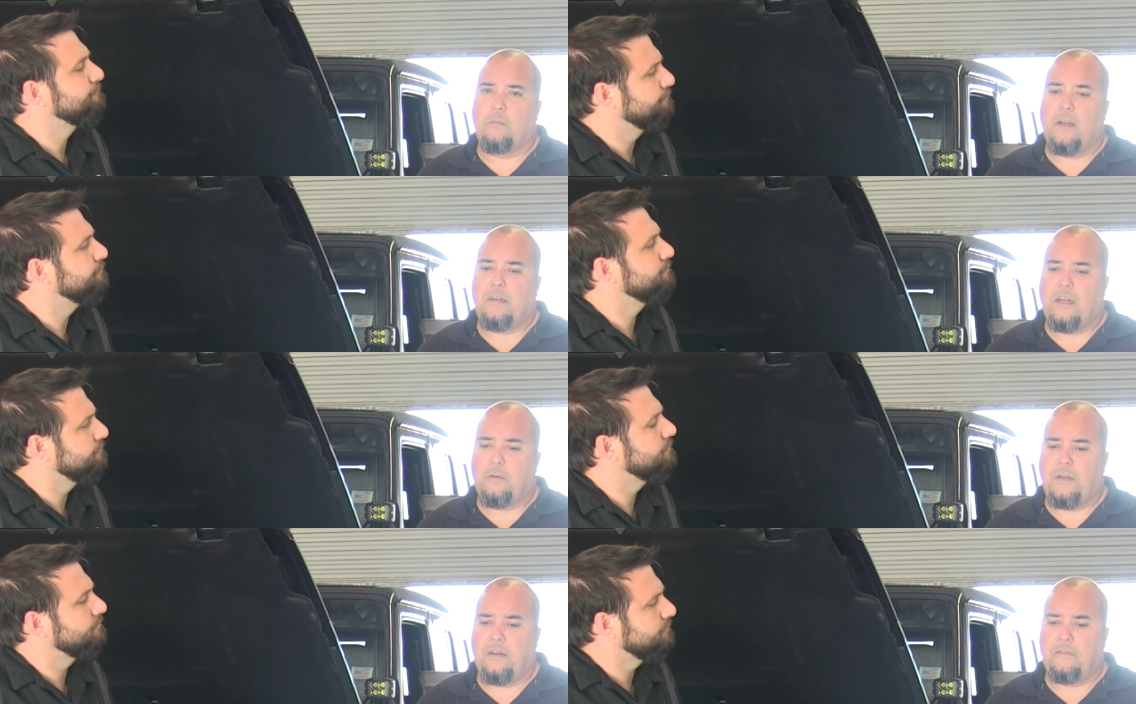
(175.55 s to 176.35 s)
Speaker 1: Right
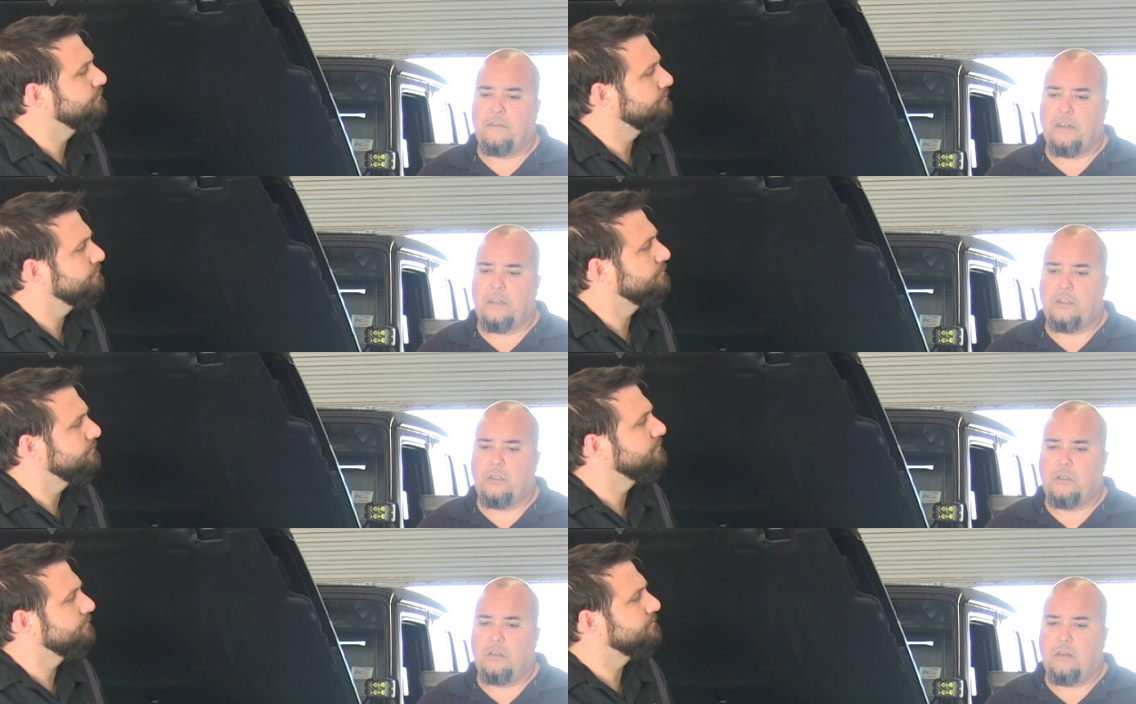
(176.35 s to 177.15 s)
now, we have a very,
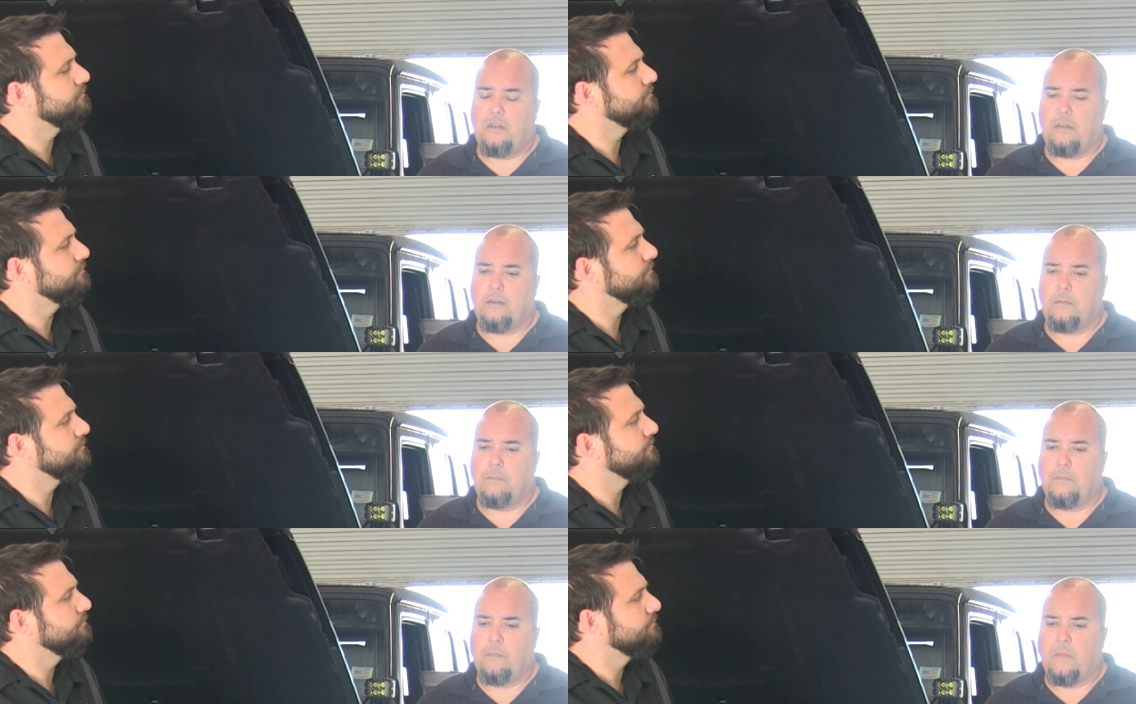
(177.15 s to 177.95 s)
uh,
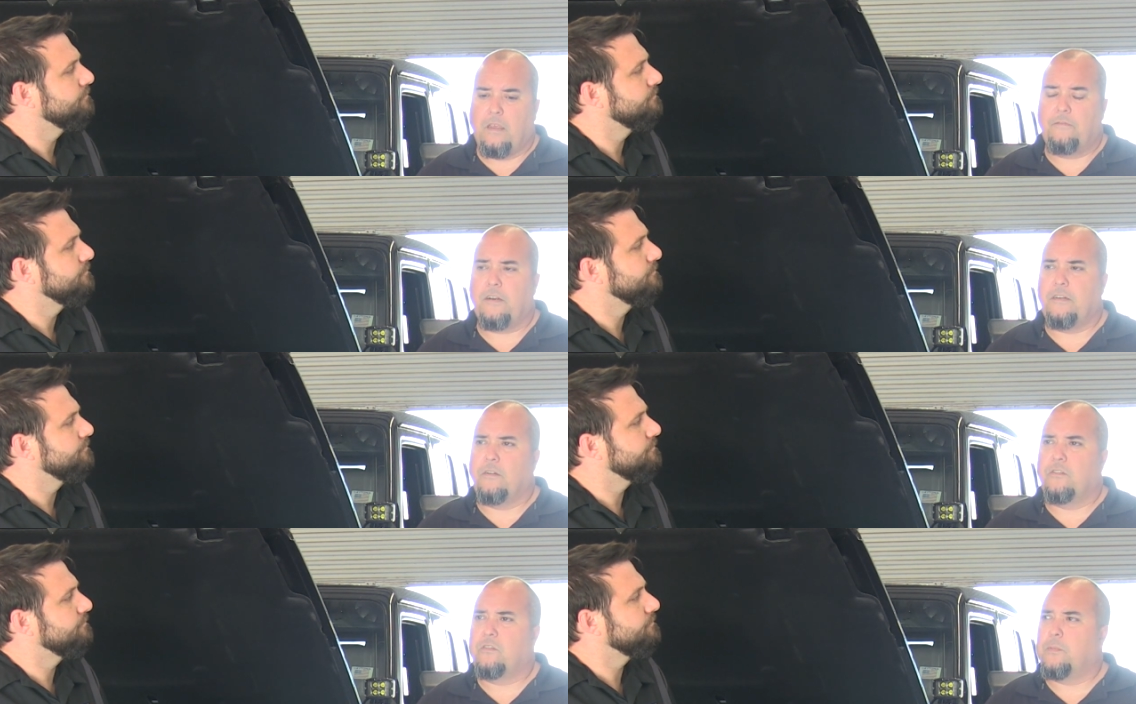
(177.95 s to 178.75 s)
a very
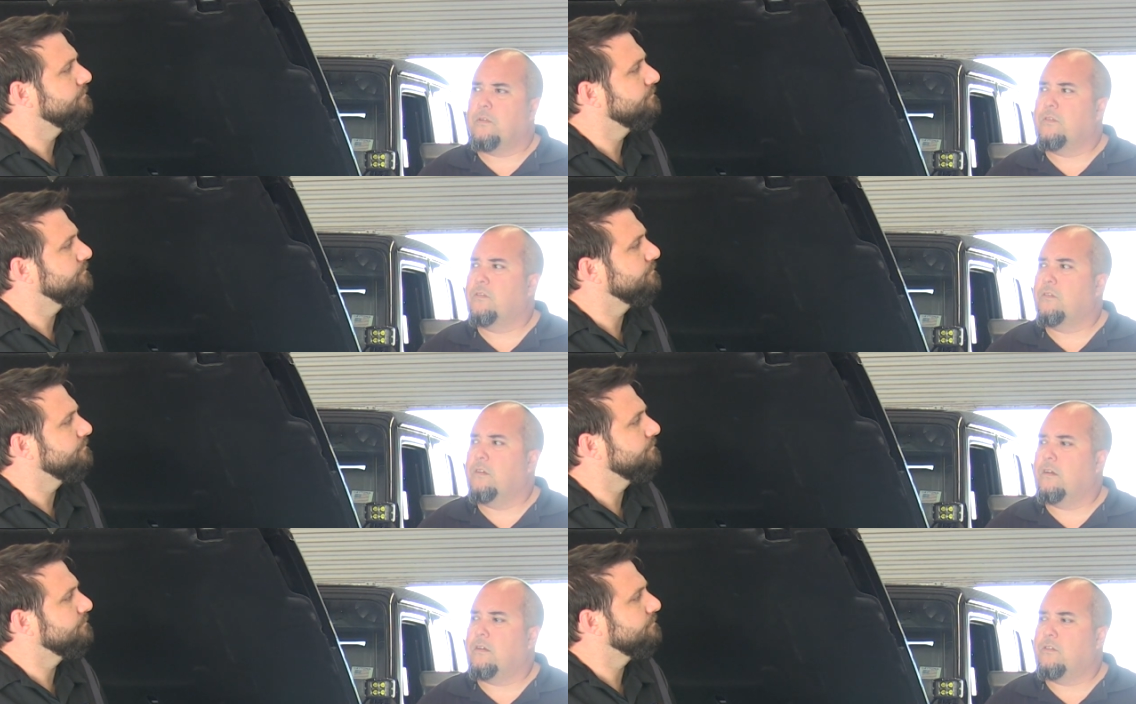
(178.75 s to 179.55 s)
noticeable
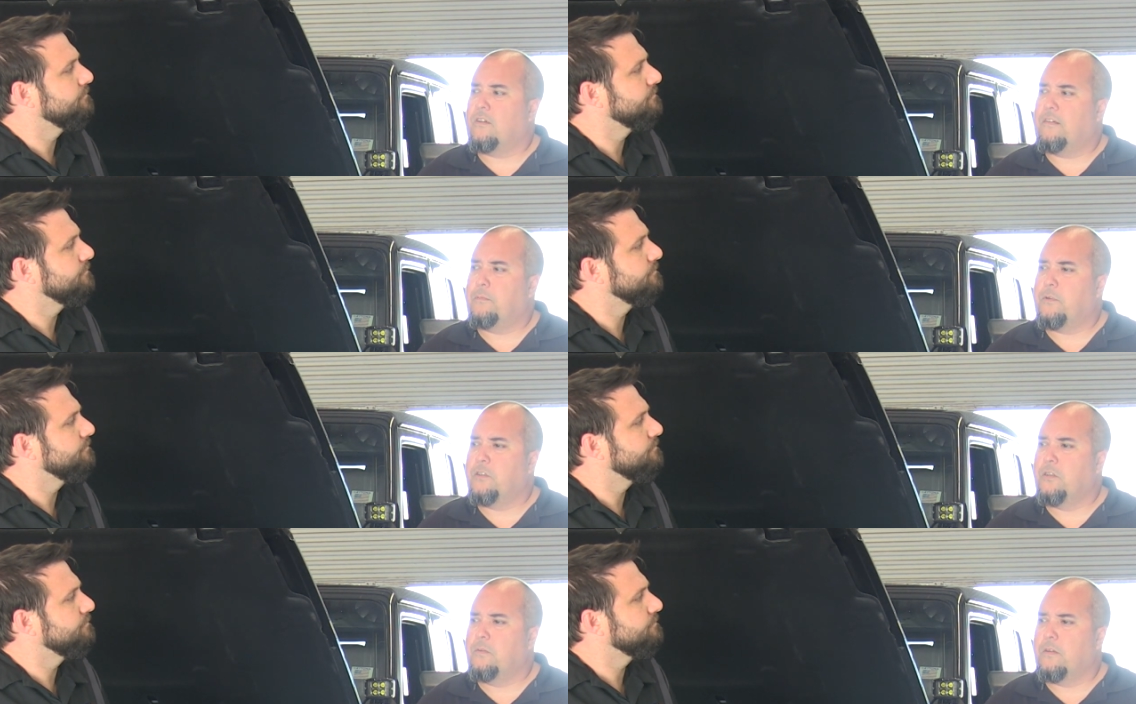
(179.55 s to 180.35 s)
uh,
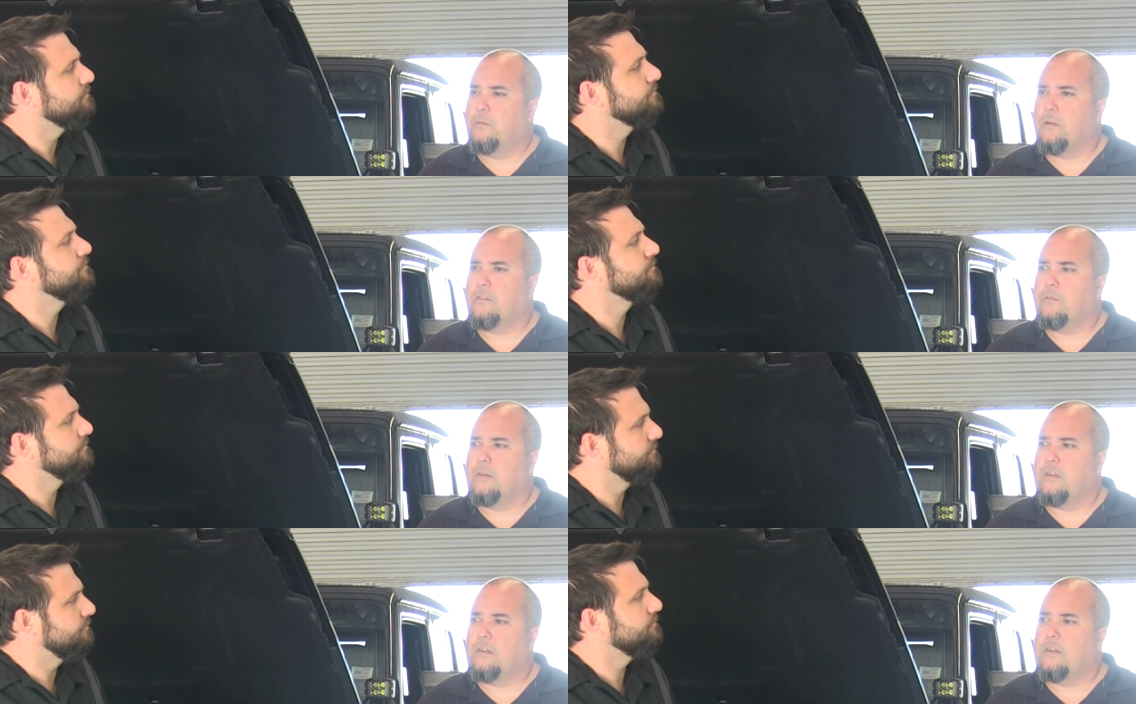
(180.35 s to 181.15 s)
drivable tune that works
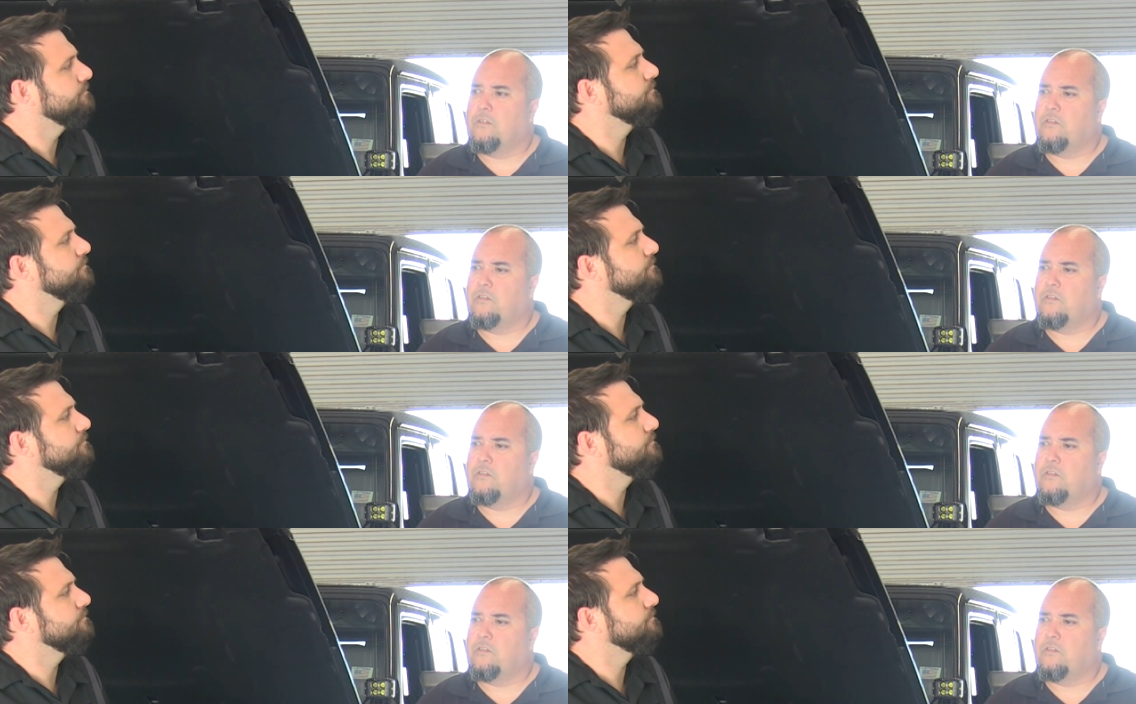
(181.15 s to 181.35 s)
really good on